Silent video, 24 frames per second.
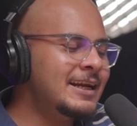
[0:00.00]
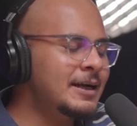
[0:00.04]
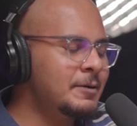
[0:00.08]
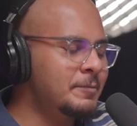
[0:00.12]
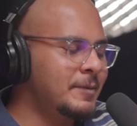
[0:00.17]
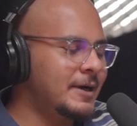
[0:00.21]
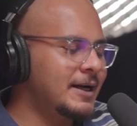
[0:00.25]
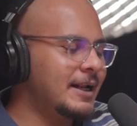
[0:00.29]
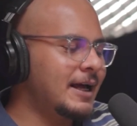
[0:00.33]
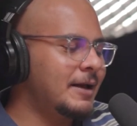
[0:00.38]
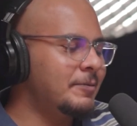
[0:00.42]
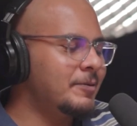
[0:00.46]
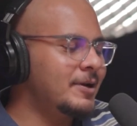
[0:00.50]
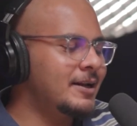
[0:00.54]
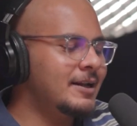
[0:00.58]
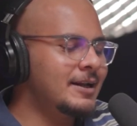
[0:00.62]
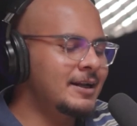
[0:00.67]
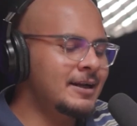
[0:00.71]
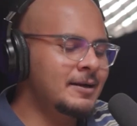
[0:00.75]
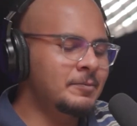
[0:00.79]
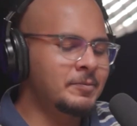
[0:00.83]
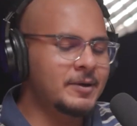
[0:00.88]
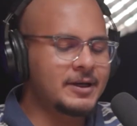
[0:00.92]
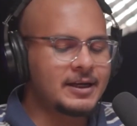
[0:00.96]
a little bit. I mean, a
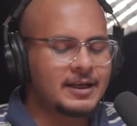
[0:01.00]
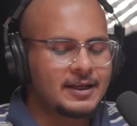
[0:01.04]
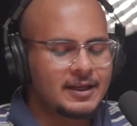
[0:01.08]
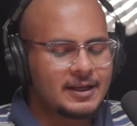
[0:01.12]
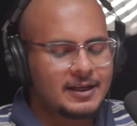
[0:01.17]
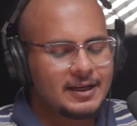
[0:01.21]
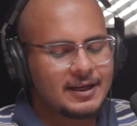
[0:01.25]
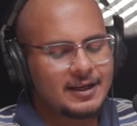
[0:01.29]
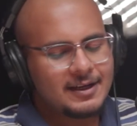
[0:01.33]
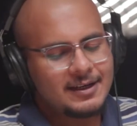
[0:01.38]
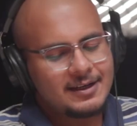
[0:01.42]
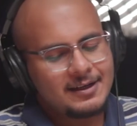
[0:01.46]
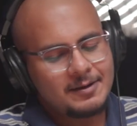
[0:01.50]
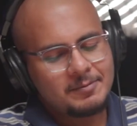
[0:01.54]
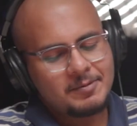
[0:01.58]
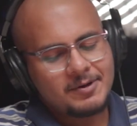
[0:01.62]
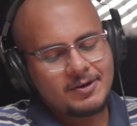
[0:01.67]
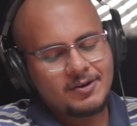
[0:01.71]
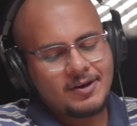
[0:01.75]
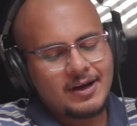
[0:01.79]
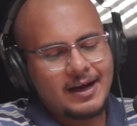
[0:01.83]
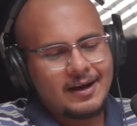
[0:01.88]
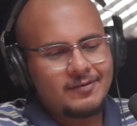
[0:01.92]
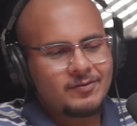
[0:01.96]
little
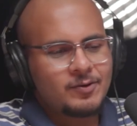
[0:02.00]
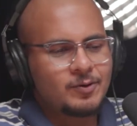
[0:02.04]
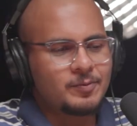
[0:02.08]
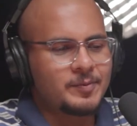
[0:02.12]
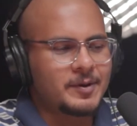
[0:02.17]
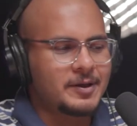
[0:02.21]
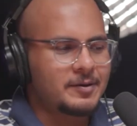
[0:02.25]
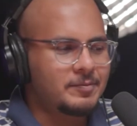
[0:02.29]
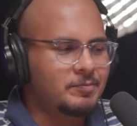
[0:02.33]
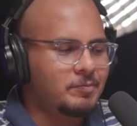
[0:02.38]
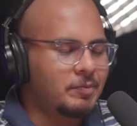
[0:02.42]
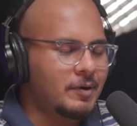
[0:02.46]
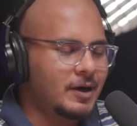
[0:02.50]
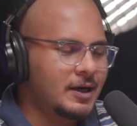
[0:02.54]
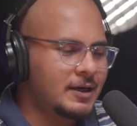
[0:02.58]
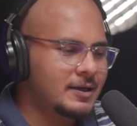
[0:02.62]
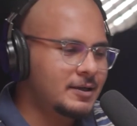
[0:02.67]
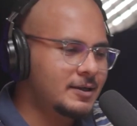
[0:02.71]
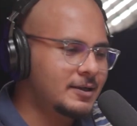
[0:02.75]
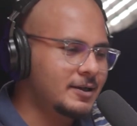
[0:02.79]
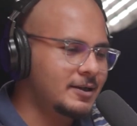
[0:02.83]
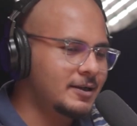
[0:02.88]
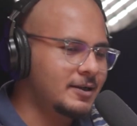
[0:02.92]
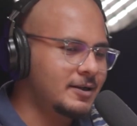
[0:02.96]
bit. You have to be.
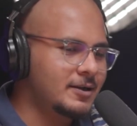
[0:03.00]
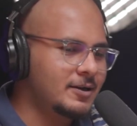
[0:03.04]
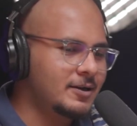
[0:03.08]
But